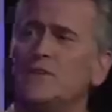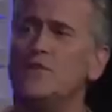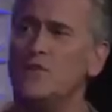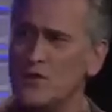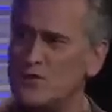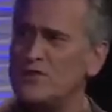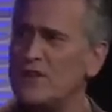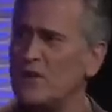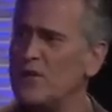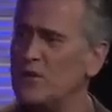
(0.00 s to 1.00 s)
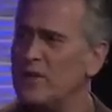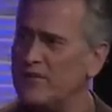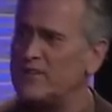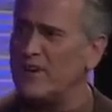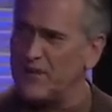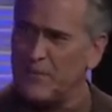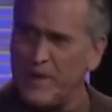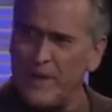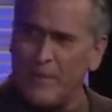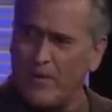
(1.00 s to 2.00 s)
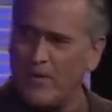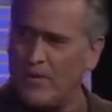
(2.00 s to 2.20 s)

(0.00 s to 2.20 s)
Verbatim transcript: Do you use it or you give it to other people?